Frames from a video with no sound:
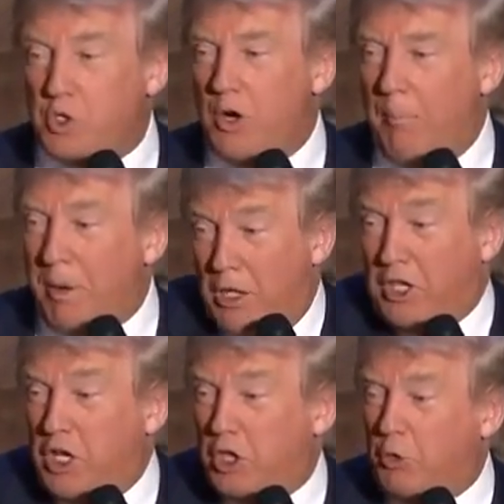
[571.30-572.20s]
it was Trump. I'll
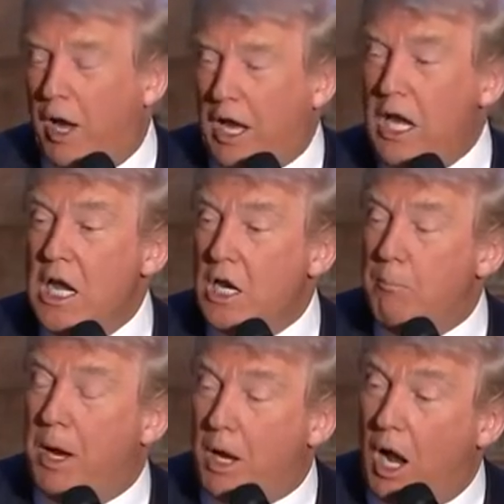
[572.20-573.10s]
take the credit.
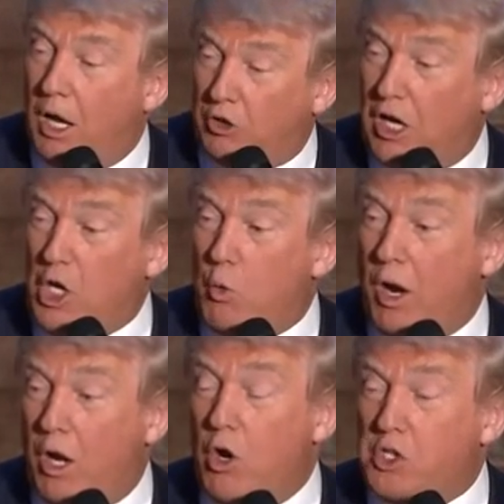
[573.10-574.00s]
But I'll tell you
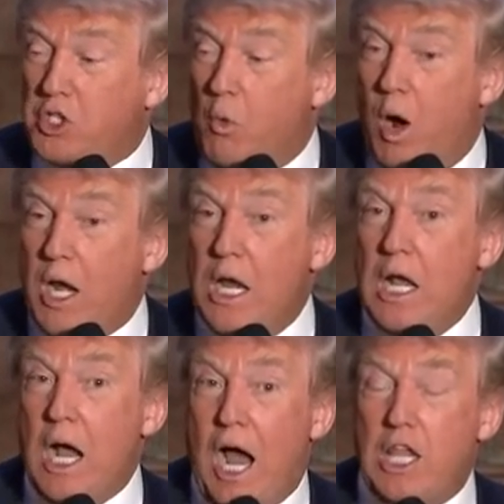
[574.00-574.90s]
what I also want.
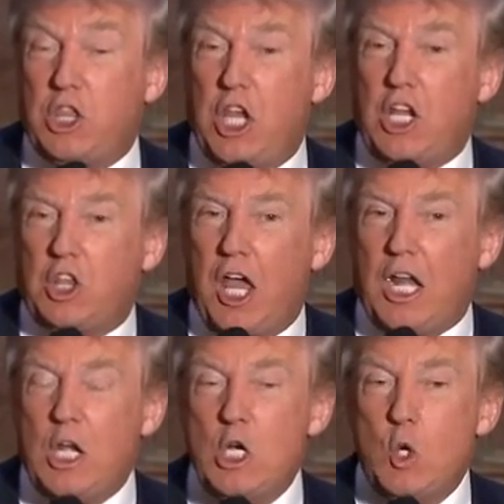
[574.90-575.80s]
I think
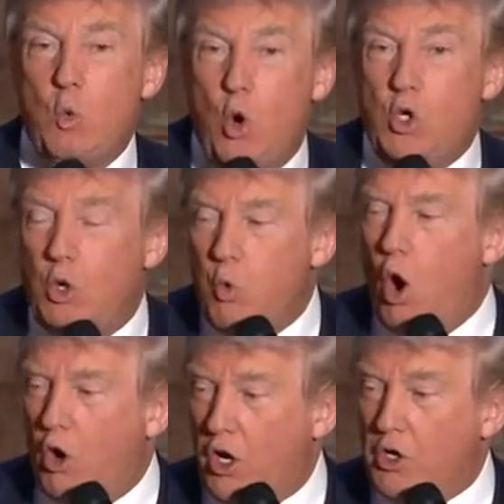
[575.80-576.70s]
that wounded
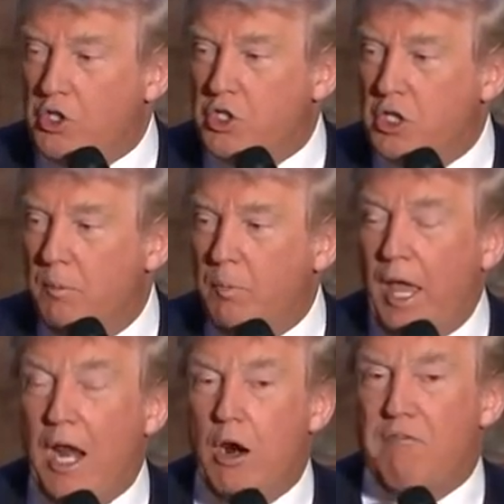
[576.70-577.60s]
warriors
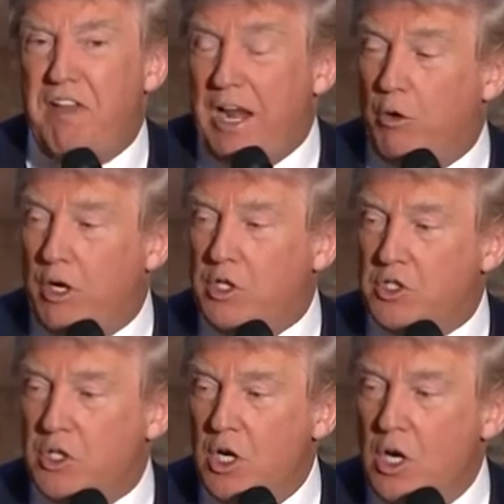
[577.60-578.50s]
and our
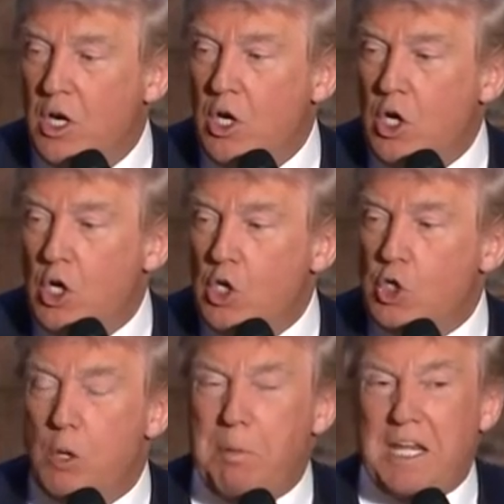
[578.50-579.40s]
veterans
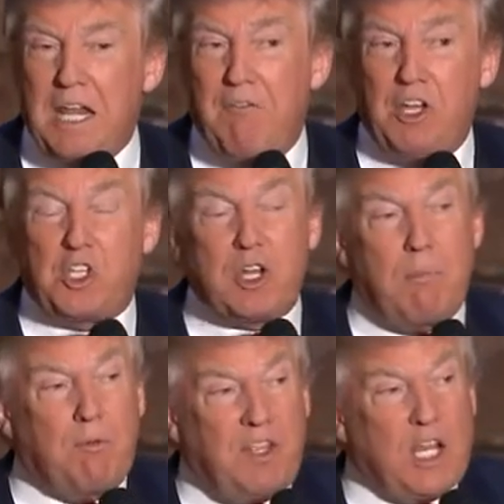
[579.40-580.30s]
should be given
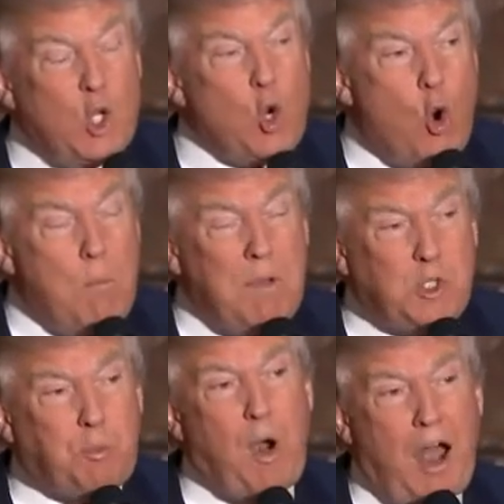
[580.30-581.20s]
some of the
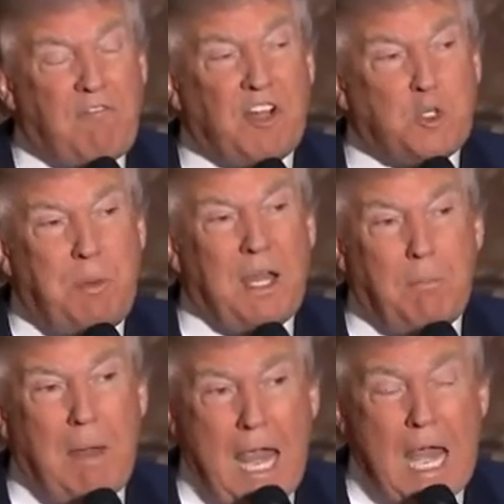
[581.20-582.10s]
enormous profits
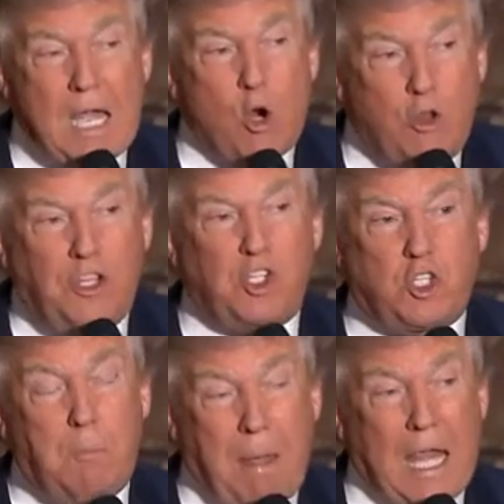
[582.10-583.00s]
being made on
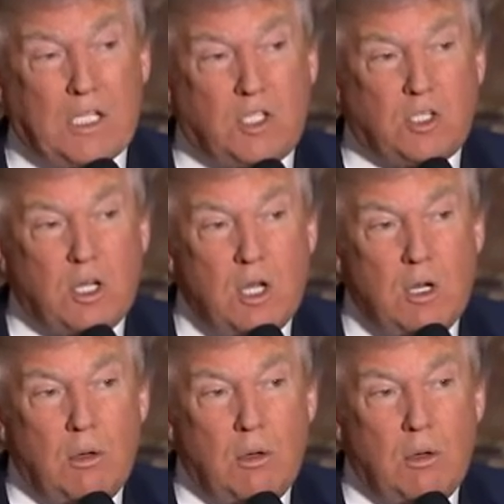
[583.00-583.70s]
these debates.